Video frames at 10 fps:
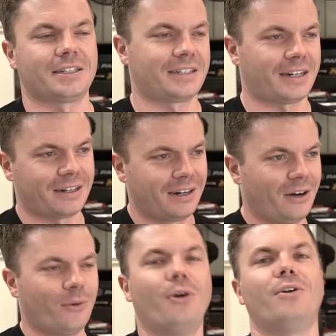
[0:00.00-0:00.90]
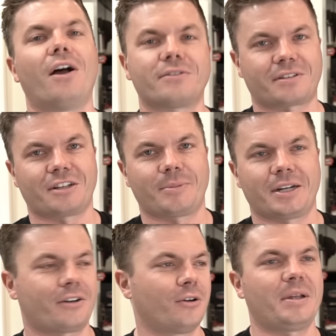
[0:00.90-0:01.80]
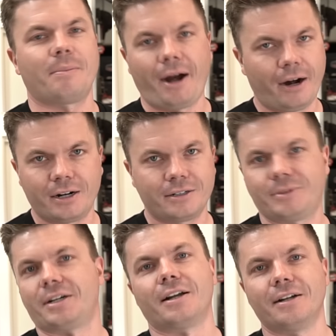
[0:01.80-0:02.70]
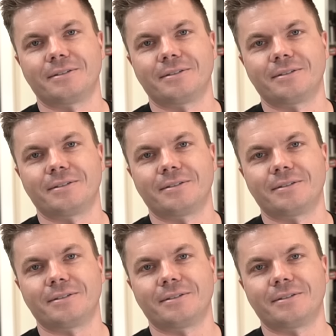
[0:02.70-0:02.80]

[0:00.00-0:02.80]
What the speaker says: So who knows what's going to be in it? Could be a Barra. We don't know.